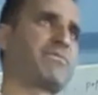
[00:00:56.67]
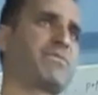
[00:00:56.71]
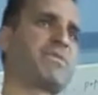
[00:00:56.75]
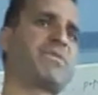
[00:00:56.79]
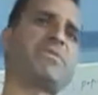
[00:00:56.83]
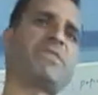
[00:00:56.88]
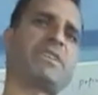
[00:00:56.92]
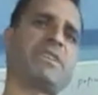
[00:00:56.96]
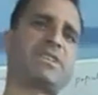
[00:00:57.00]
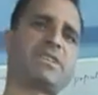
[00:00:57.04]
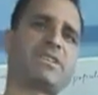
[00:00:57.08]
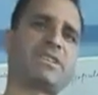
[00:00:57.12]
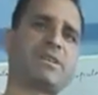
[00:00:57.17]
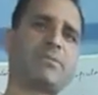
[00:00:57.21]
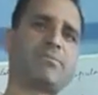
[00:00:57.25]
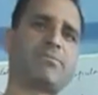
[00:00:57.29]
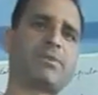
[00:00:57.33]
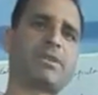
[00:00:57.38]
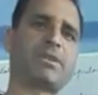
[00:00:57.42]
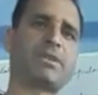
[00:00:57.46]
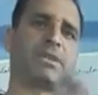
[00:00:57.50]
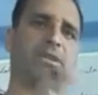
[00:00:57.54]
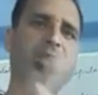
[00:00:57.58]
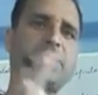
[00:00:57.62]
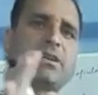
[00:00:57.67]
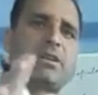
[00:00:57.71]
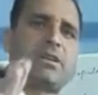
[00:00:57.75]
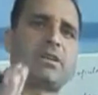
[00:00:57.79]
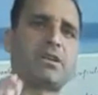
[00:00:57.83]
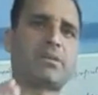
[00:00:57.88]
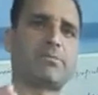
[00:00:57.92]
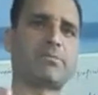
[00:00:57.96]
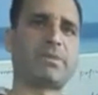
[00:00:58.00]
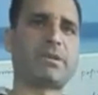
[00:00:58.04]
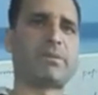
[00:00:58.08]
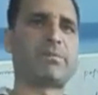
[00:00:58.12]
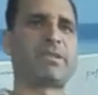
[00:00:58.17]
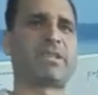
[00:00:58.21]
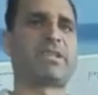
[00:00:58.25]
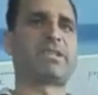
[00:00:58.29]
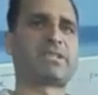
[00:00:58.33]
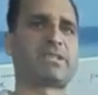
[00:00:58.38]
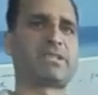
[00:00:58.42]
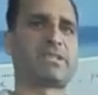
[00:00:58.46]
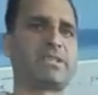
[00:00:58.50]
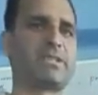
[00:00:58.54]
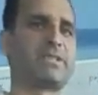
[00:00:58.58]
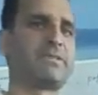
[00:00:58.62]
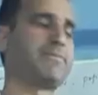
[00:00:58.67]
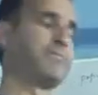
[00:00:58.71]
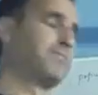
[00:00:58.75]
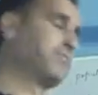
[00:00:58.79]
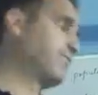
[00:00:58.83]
whether temporary or permanently,